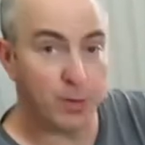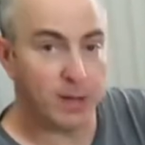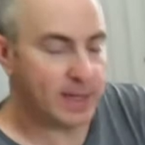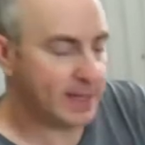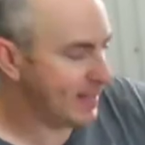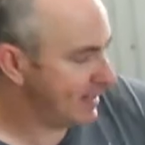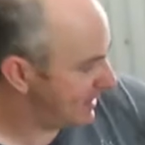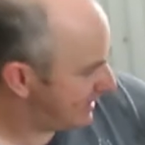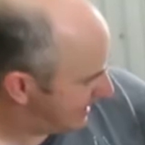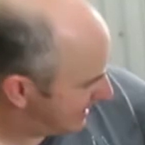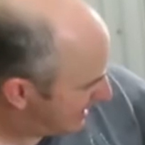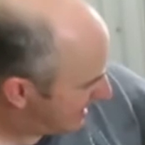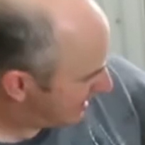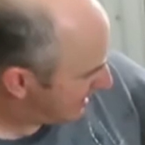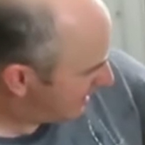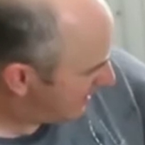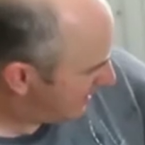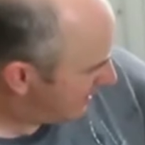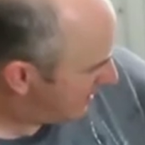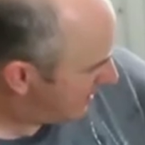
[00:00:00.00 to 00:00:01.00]
blades,
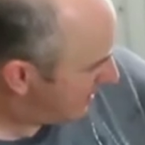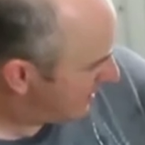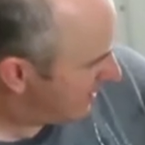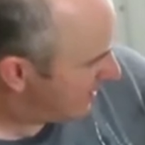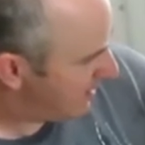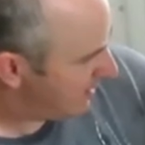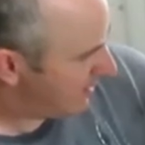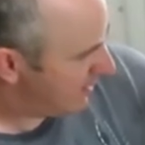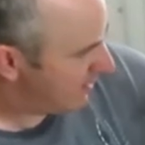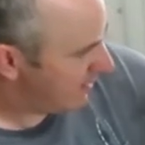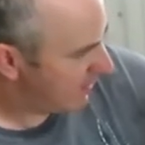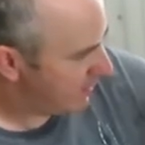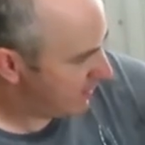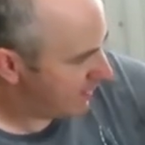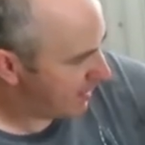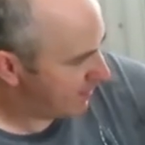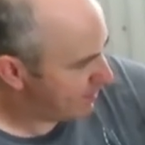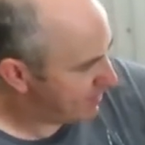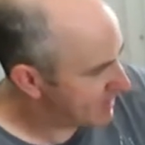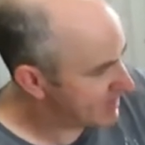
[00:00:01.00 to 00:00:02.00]

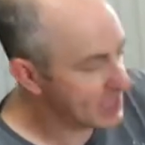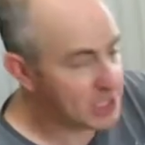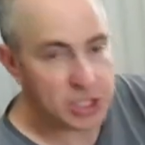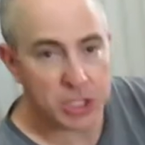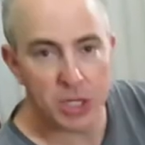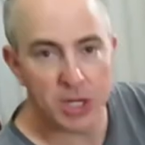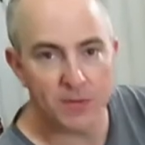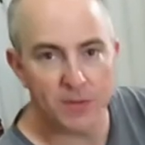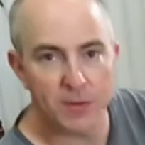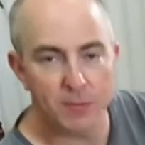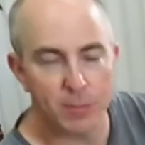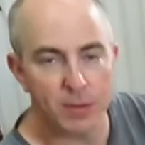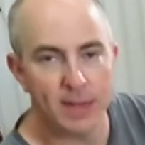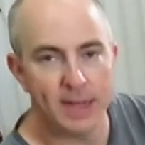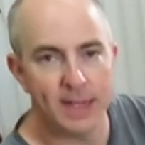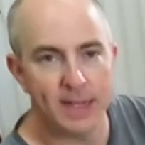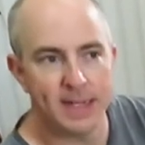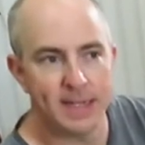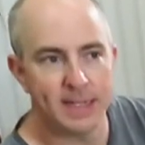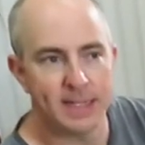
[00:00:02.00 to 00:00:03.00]
the position of the
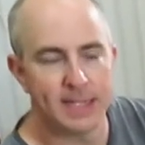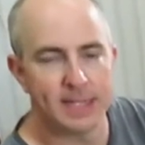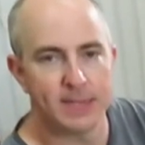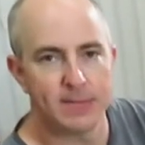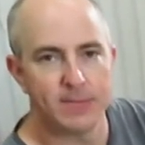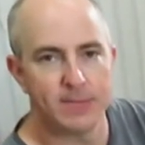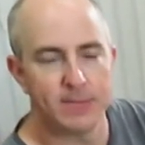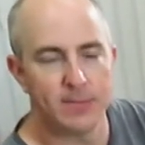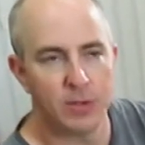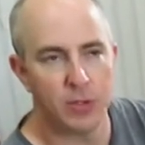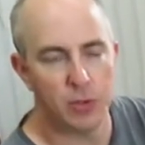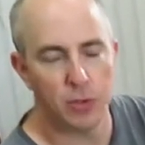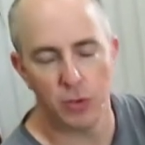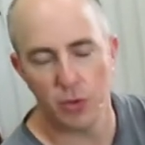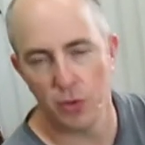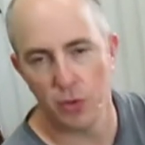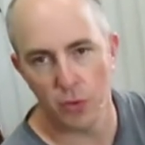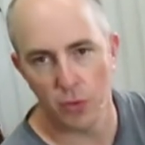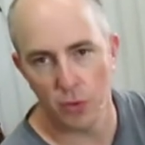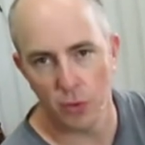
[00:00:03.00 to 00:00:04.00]
blades, you,
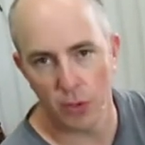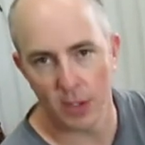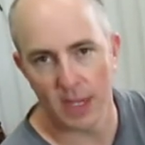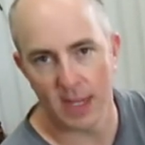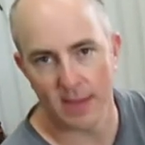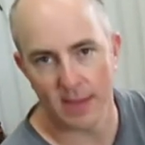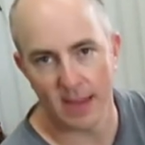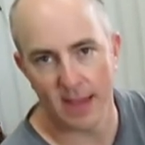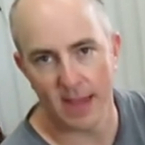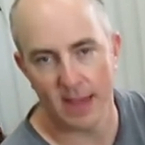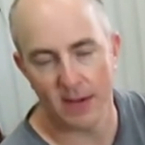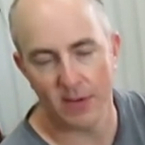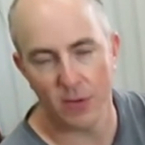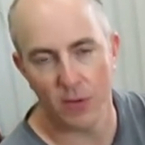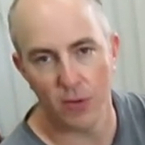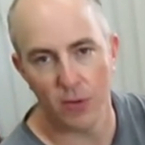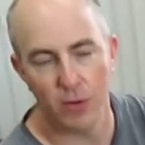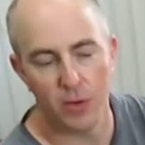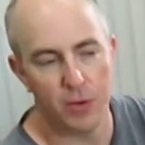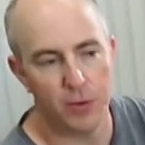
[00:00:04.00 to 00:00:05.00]
you look at that
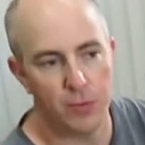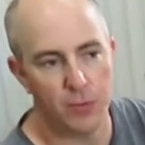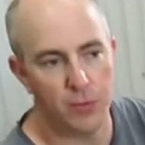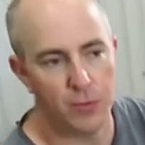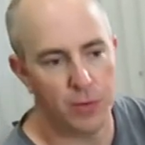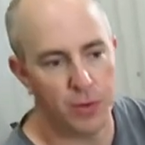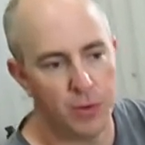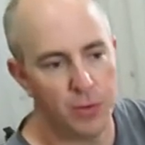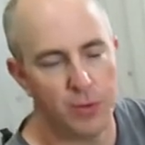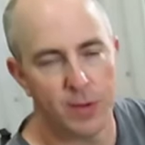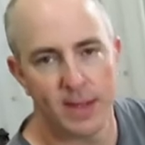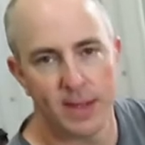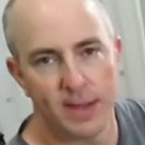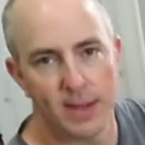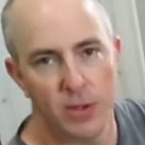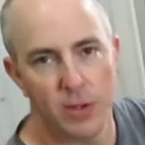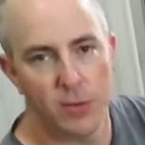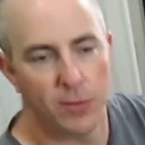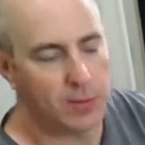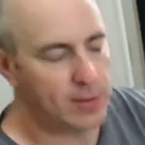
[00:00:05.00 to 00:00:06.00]
or you, you,
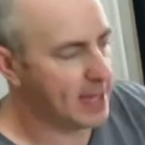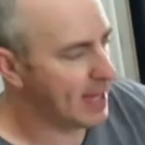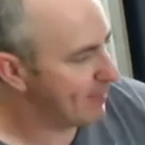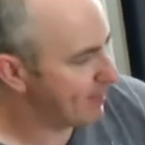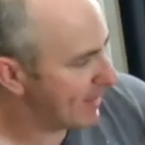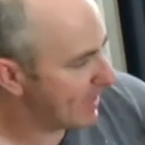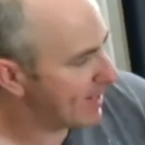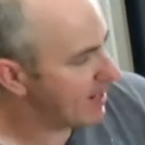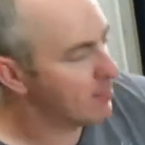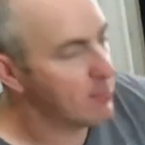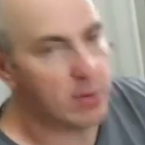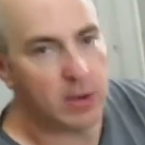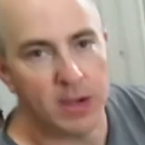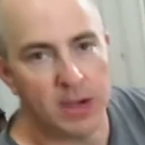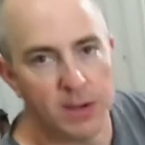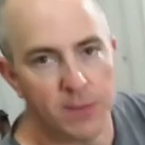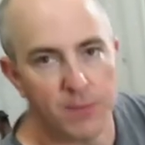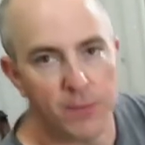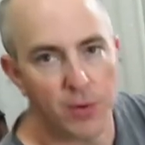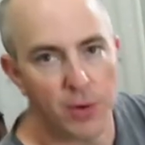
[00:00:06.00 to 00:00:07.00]
you keep that in
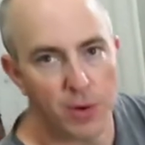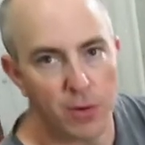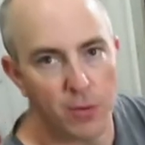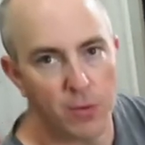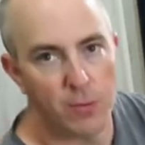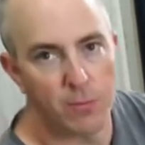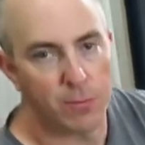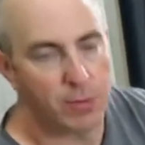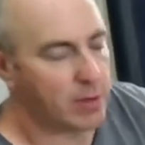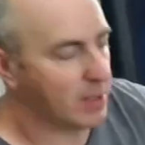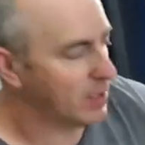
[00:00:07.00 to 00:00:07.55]
mind for your own